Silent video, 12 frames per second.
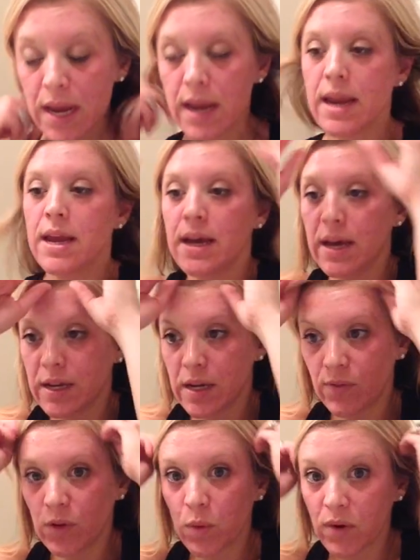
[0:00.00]
And
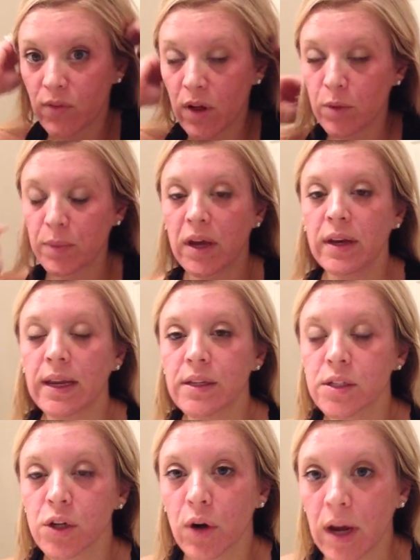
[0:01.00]
if you want to follow me on
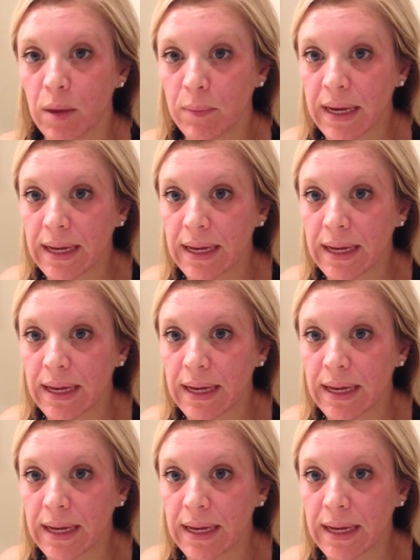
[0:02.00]
Instagram,